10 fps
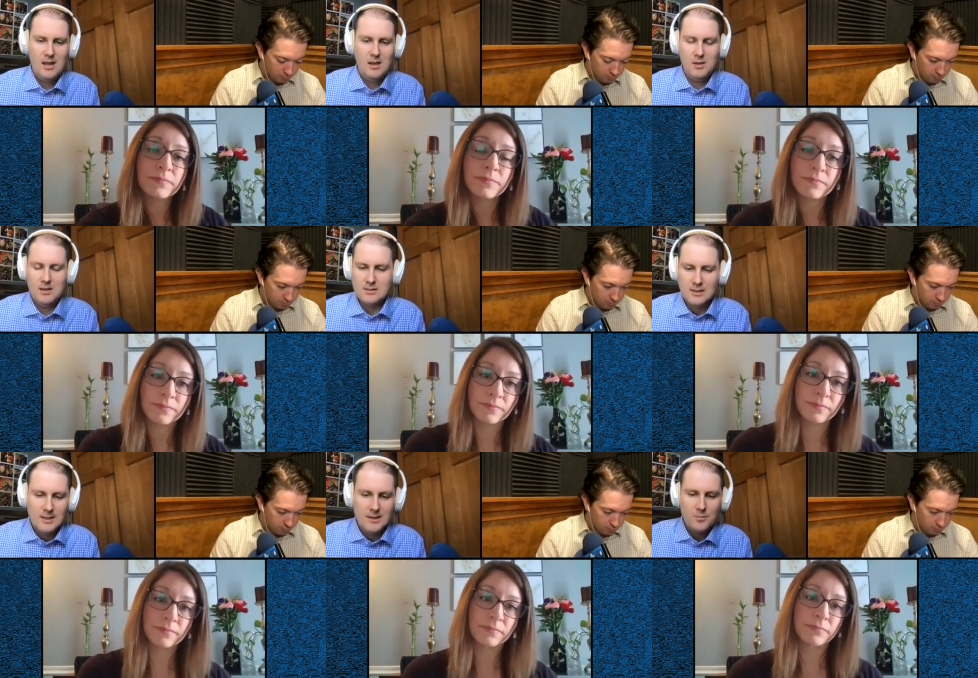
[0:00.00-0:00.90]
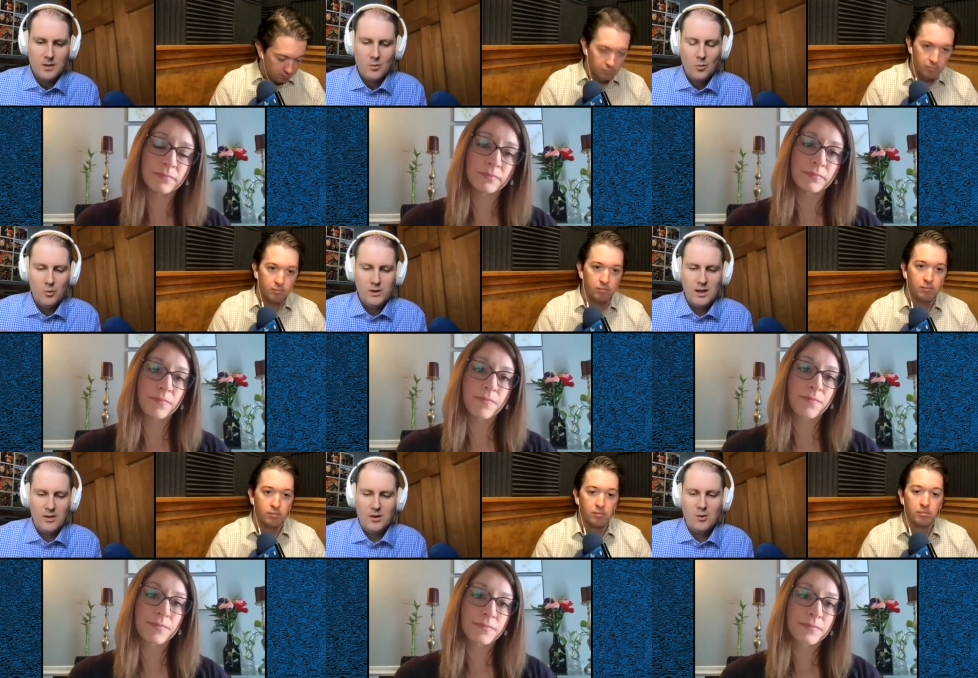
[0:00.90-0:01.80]
Speaker 1: amy is we
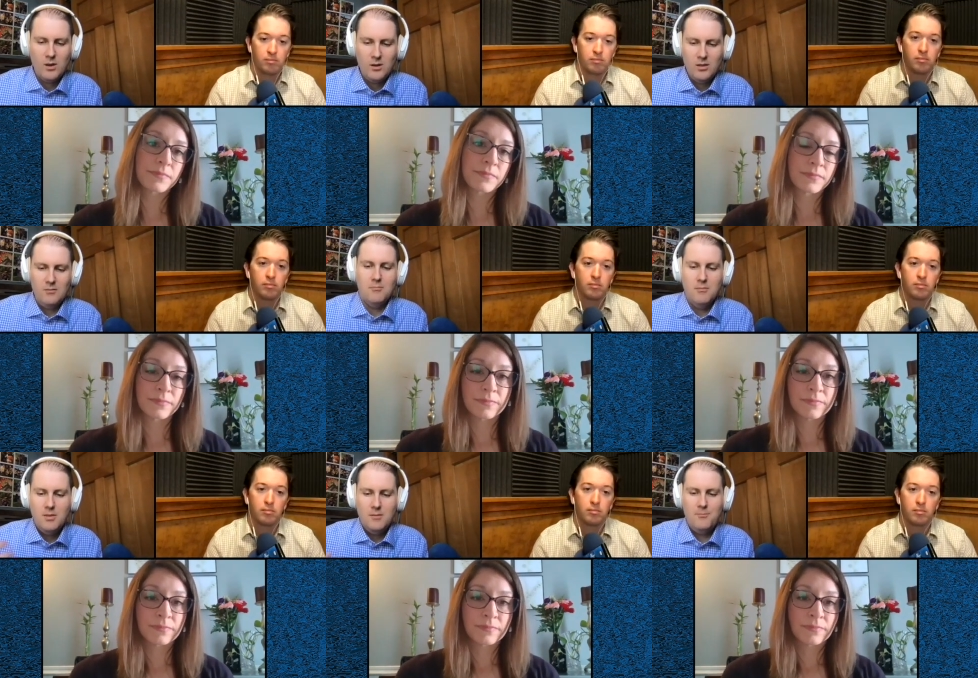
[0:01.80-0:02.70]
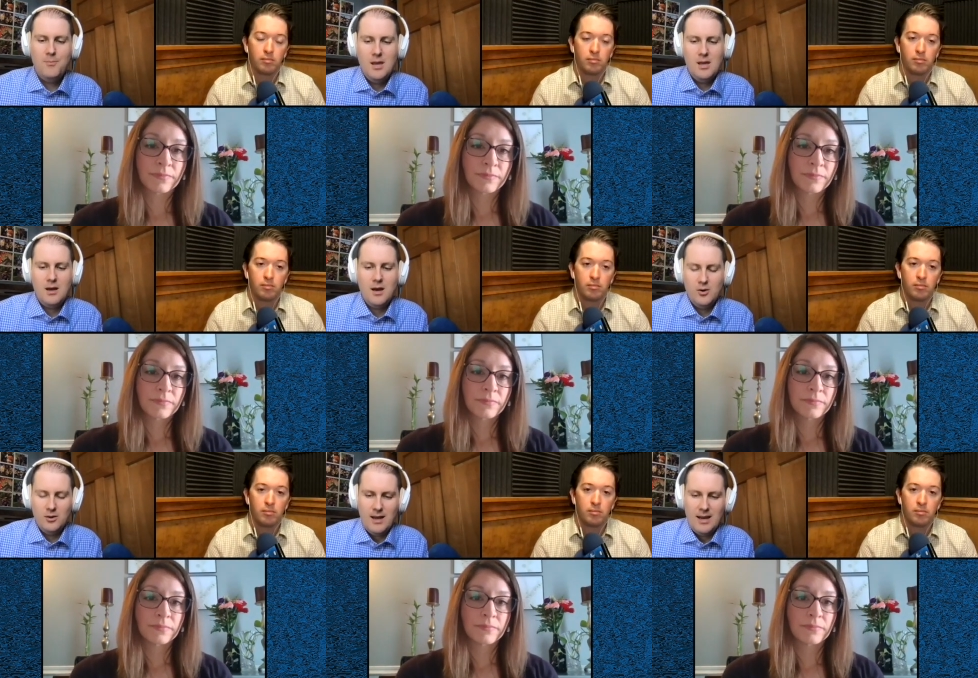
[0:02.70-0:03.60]
i think we the the big
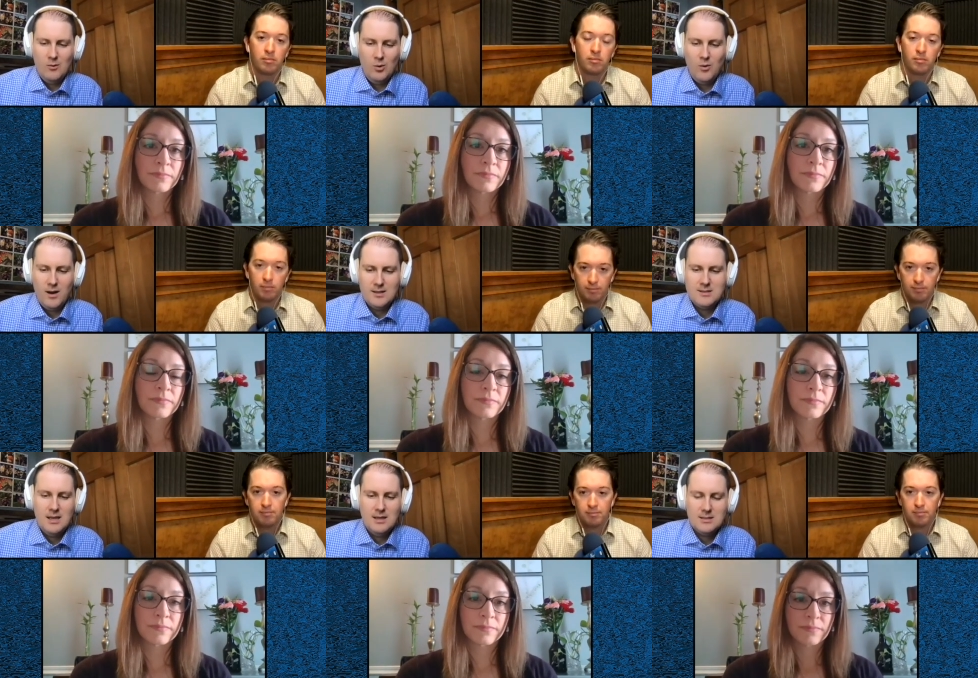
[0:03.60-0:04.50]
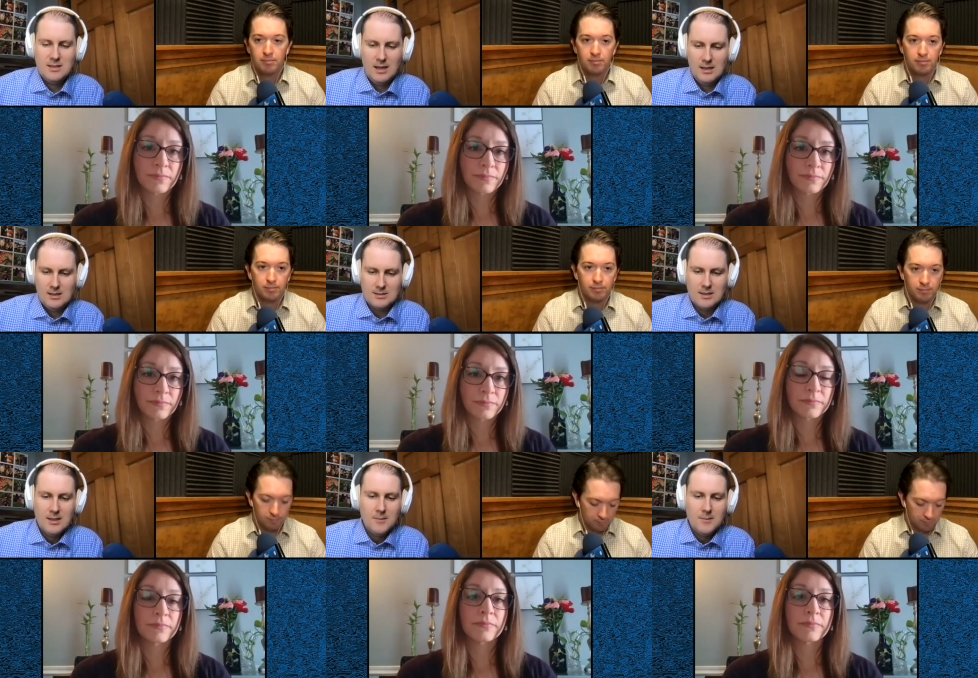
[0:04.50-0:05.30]
underline we want to take today is